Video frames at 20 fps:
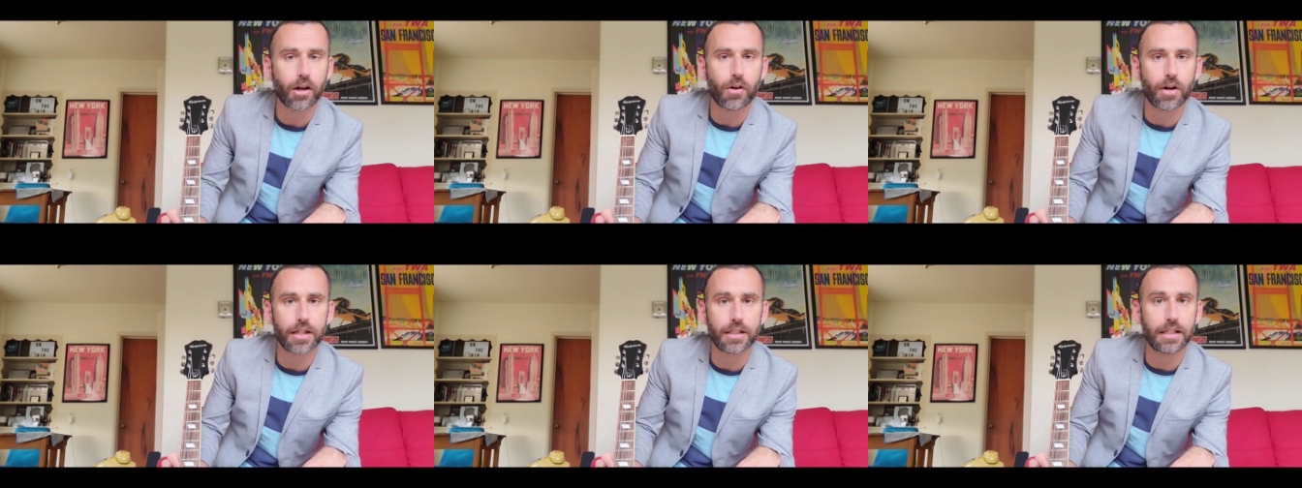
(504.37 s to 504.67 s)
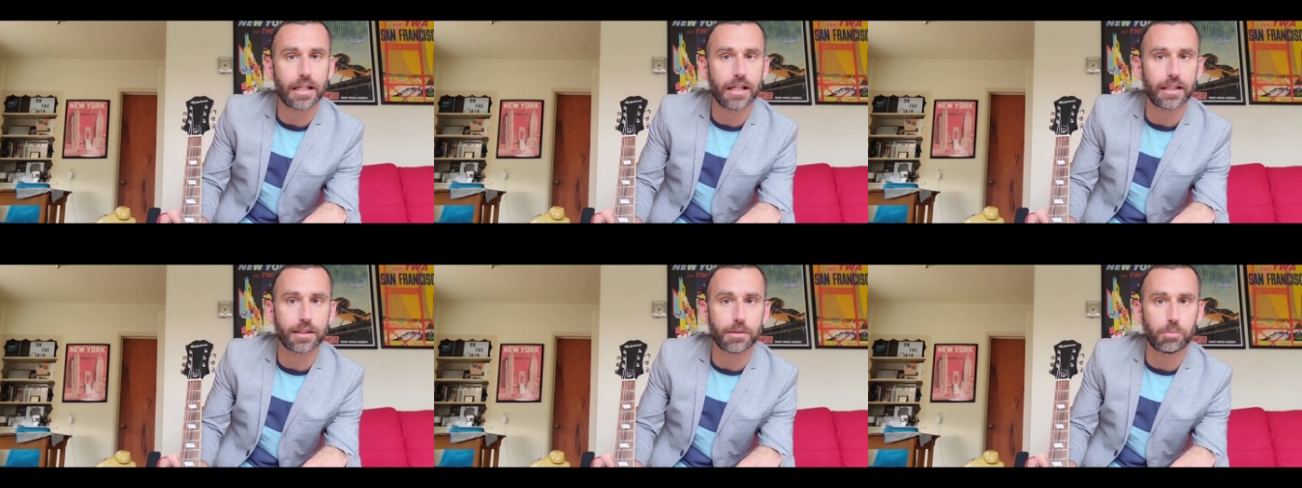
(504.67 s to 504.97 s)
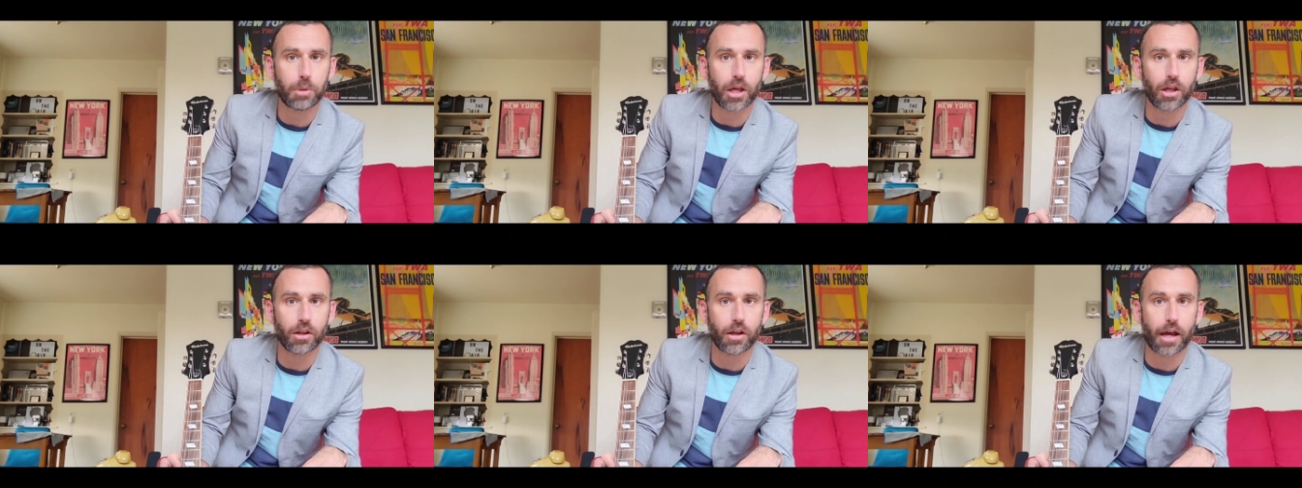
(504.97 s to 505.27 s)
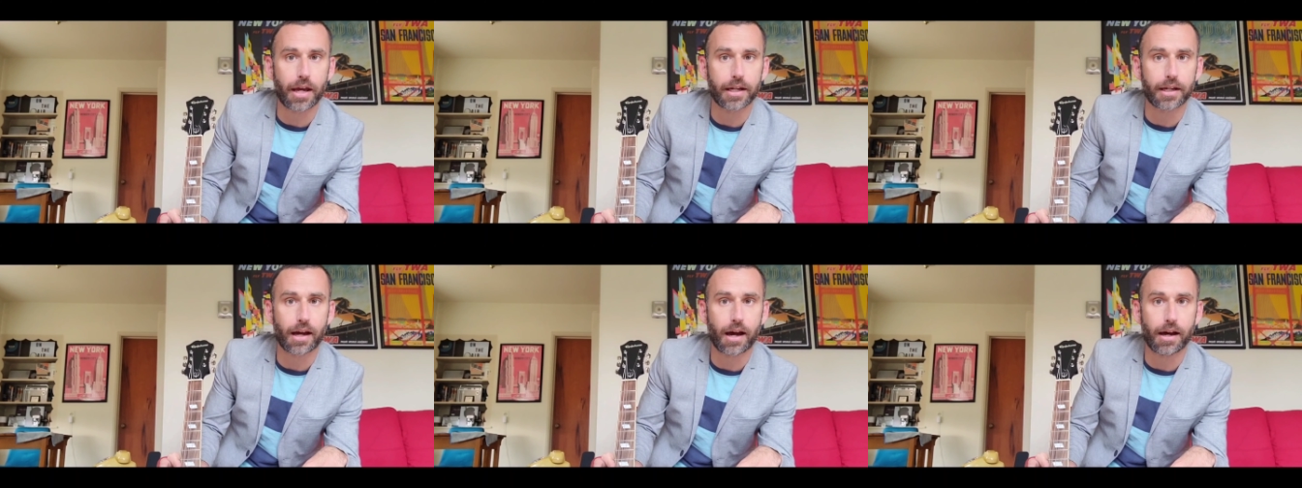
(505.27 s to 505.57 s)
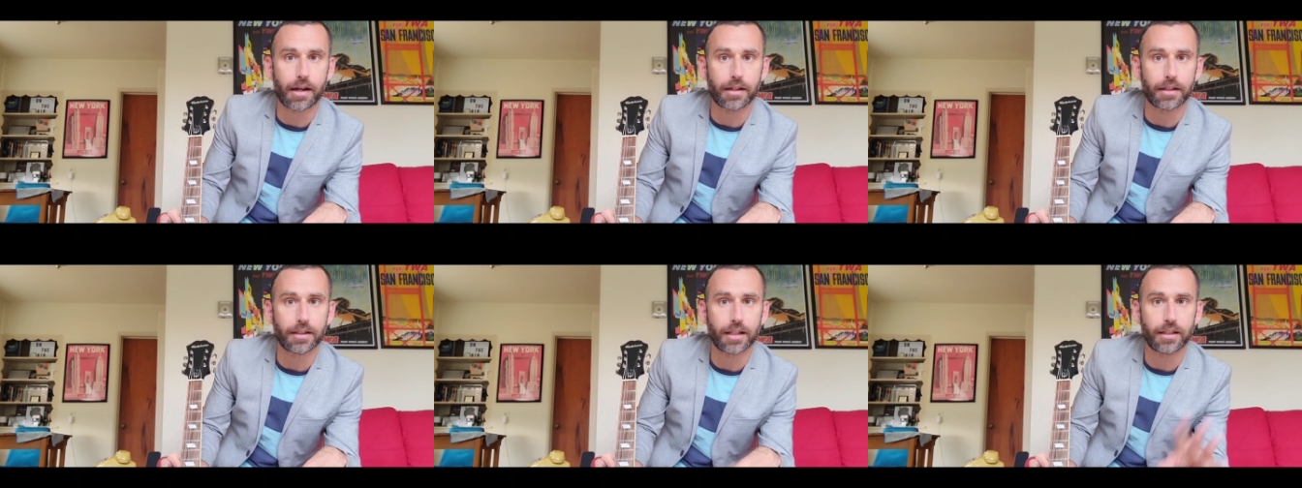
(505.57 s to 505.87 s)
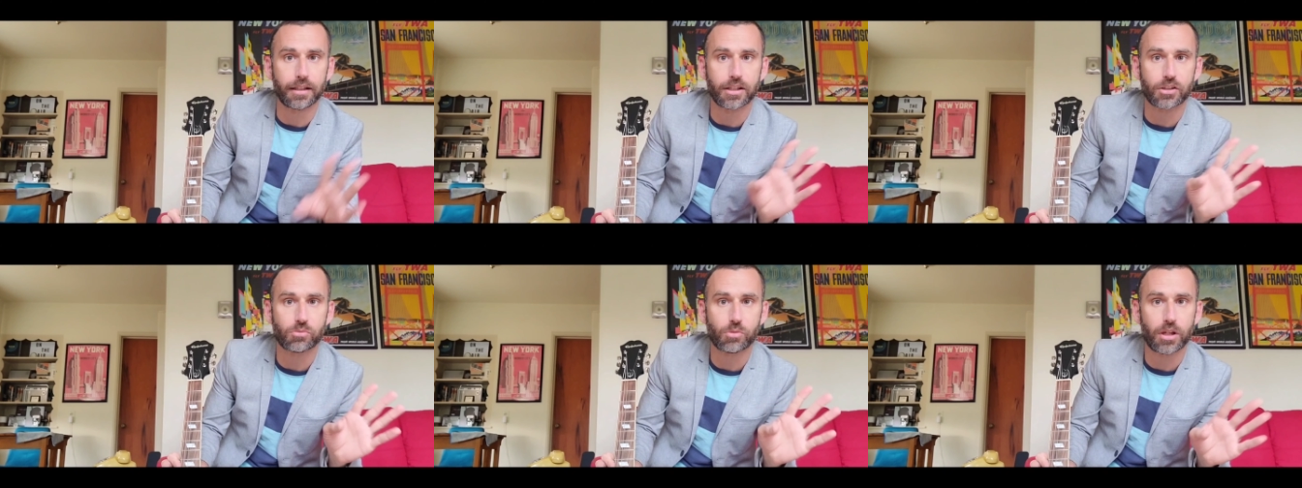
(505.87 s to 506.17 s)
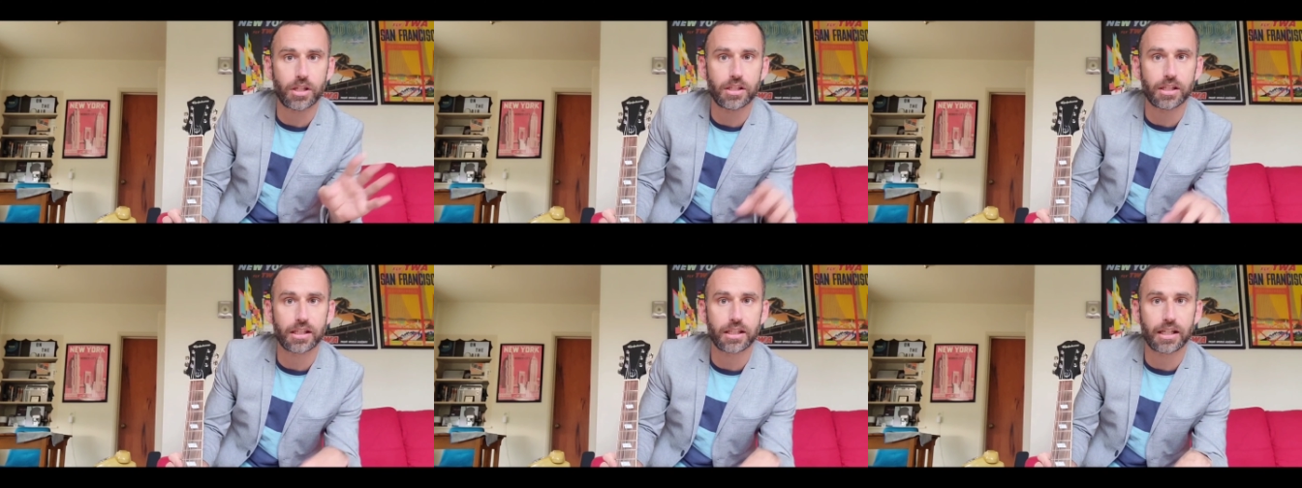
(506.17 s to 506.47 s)
Go ahead and hit the bell icon, and then
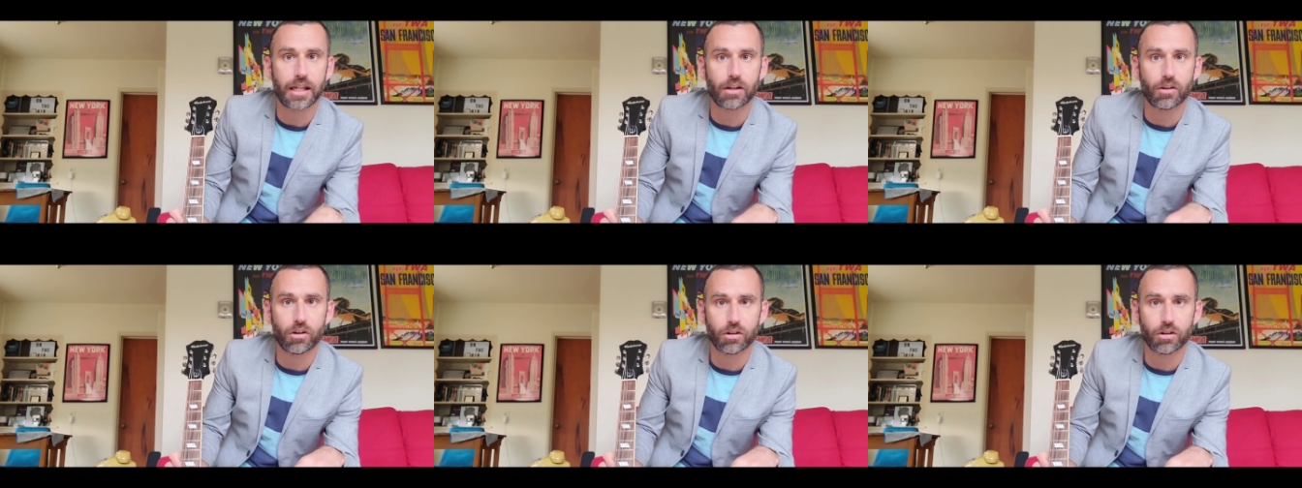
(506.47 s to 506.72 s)
this way you can